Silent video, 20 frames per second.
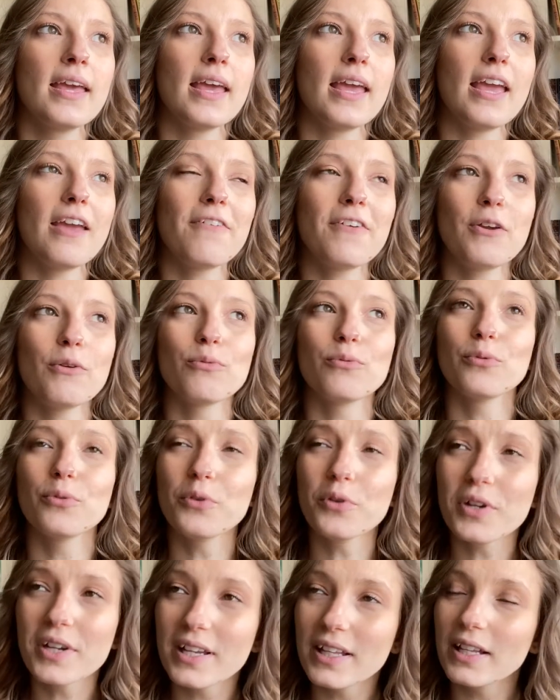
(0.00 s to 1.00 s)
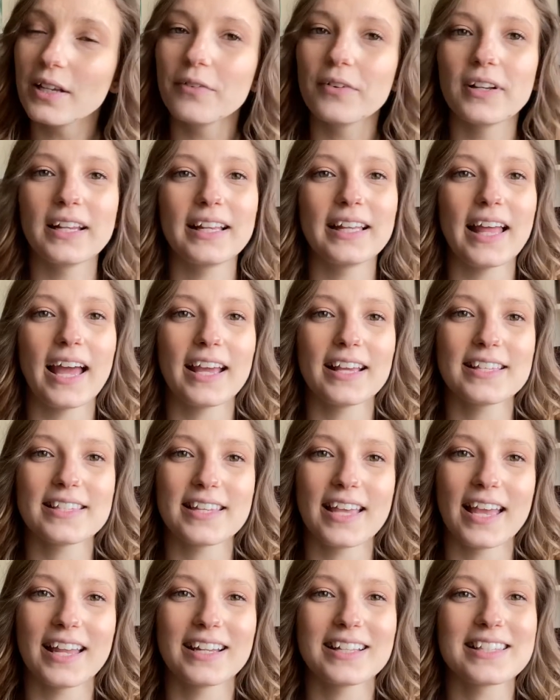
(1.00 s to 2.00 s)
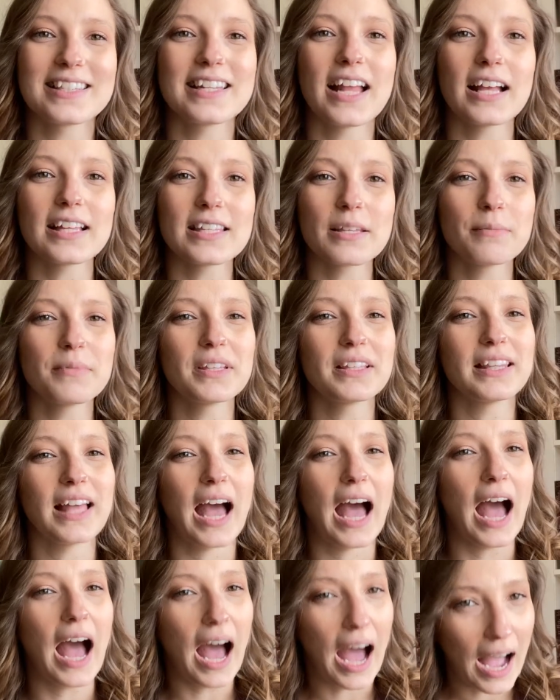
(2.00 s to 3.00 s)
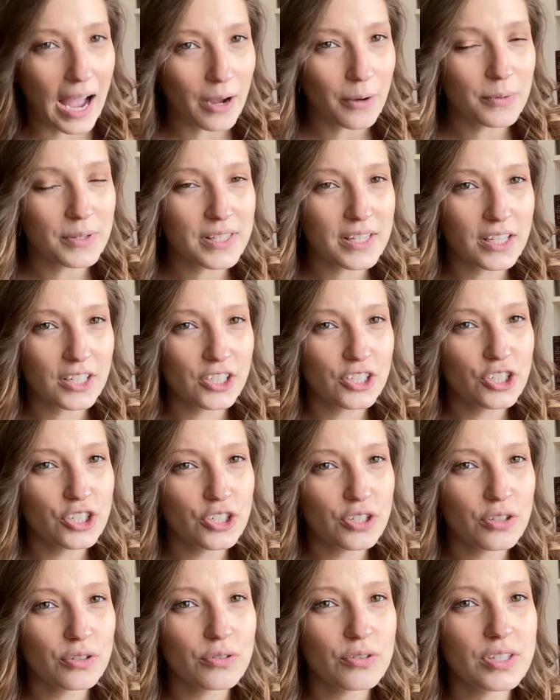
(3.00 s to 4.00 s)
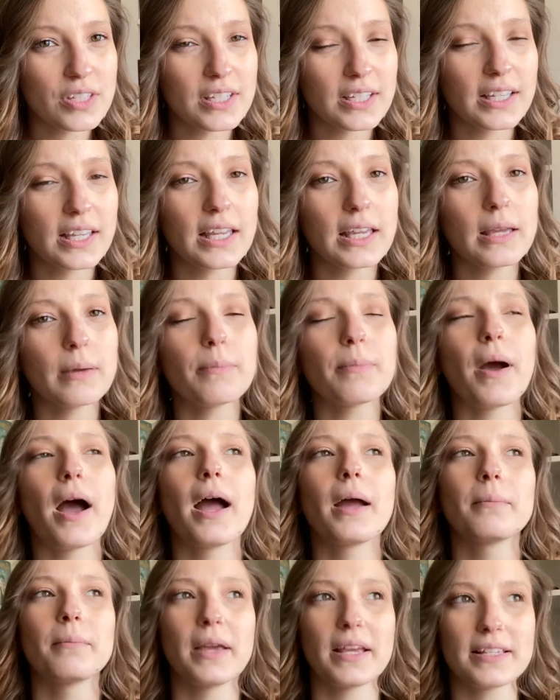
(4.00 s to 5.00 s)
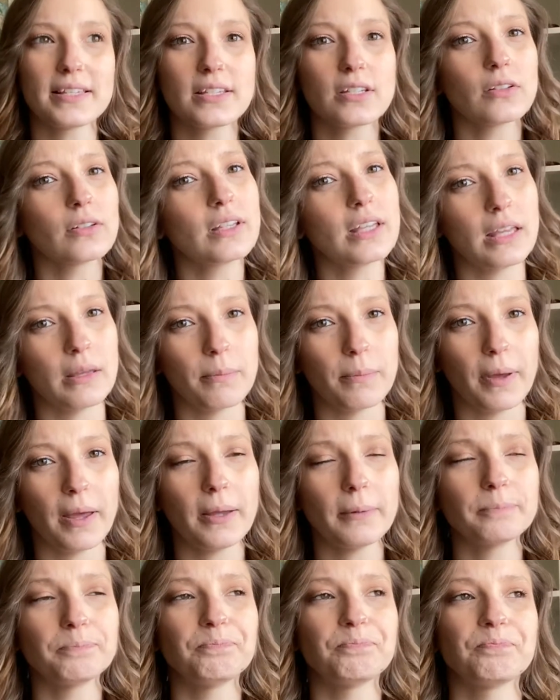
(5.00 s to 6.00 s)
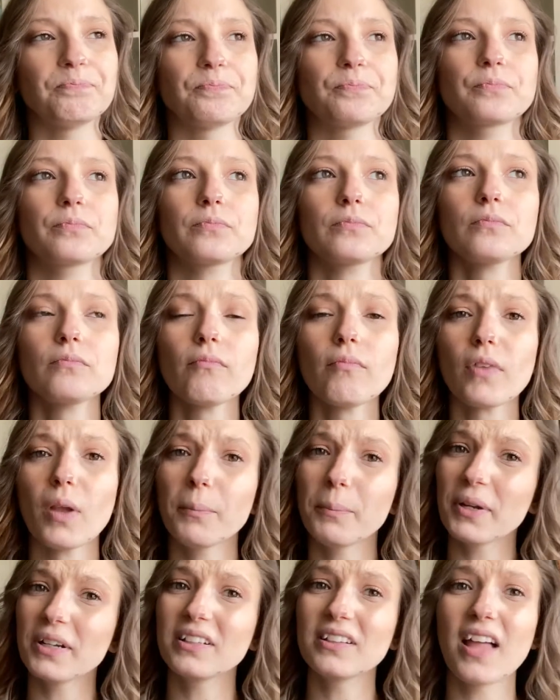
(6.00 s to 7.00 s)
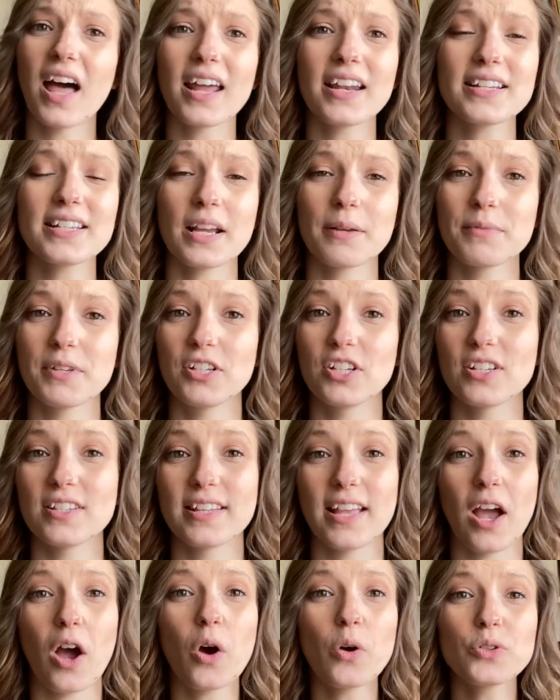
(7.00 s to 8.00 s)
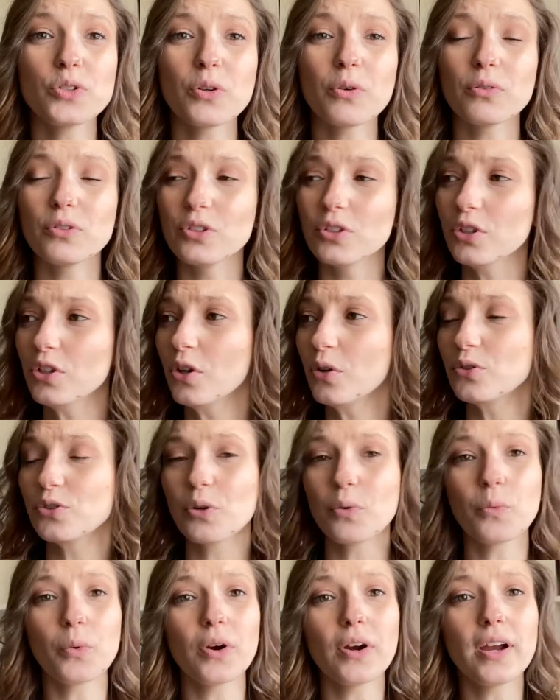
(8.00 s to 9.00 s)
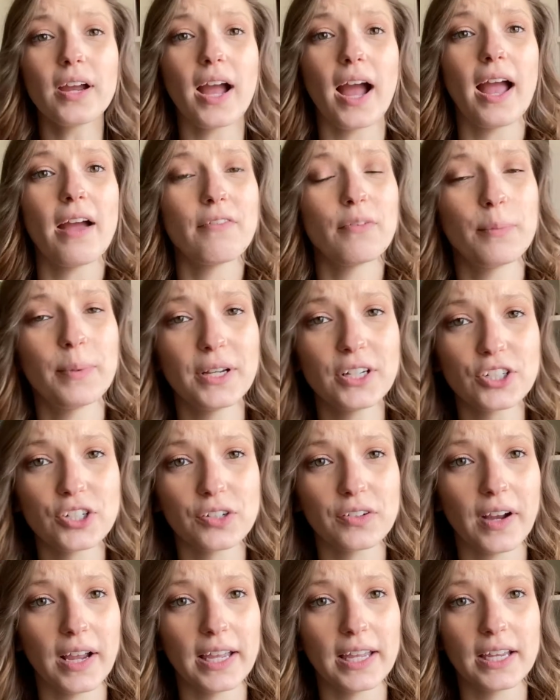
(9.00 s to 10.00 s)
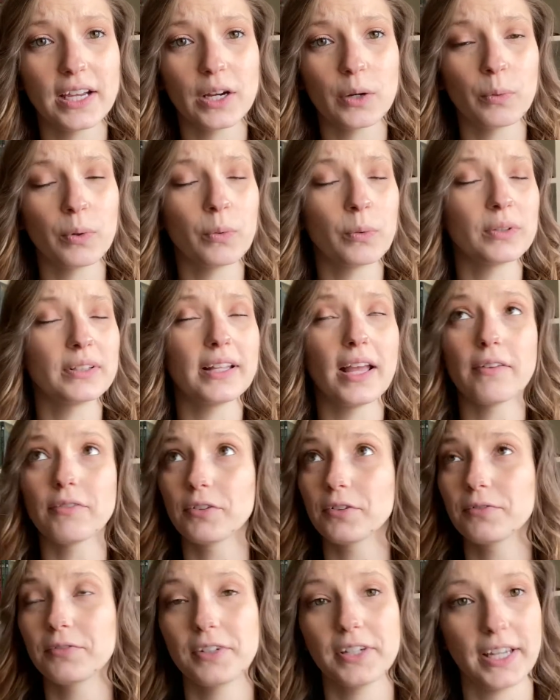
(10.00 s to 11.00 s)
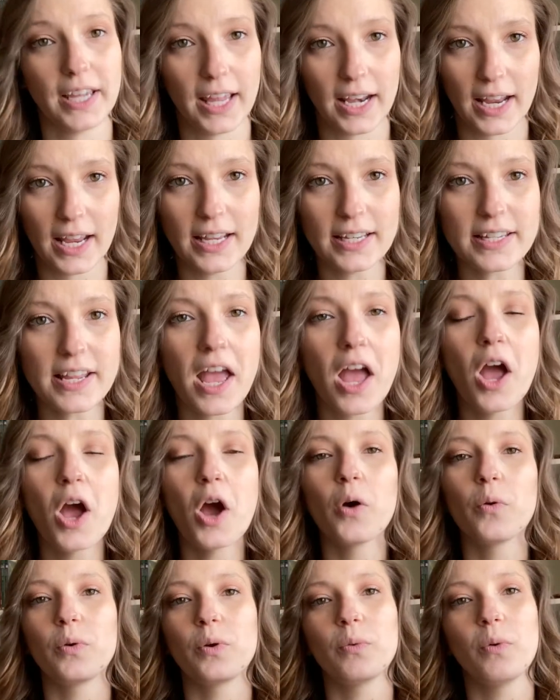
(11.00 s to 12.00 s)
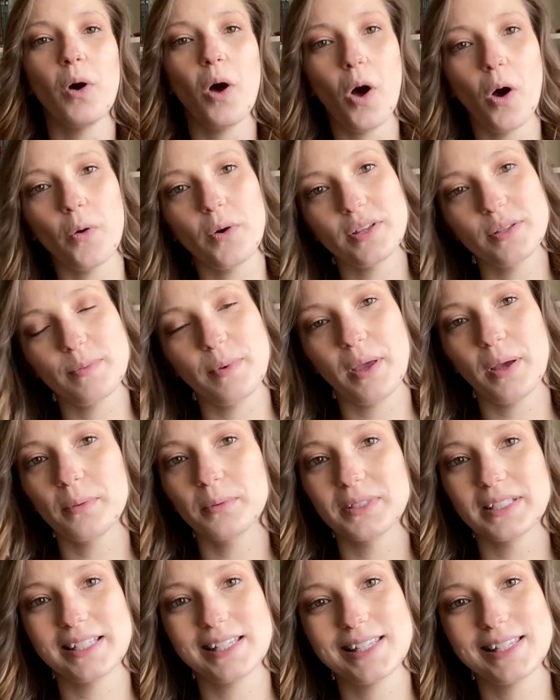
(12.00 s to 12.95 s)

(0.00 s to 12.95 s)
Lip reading: if he really, really likes it and it's not something that I was going to choose to keep, I may still keep it. But a lot of times I just say, oh, don't worry. I have a picture right here. We will never forget it. We will always be able to